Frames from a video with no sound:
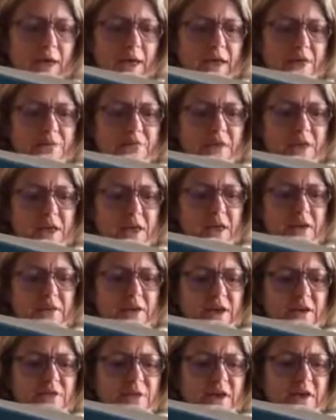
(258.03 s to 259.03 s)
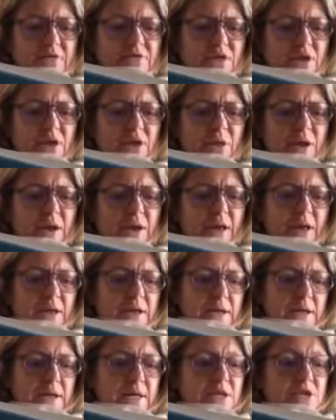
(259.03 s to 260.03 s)
if you
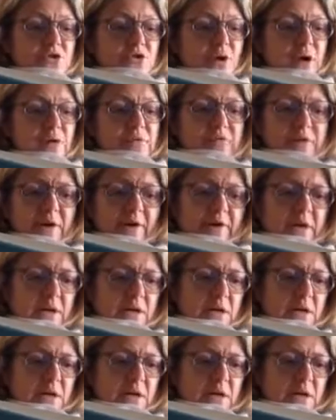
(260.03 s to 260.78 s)
and he tried very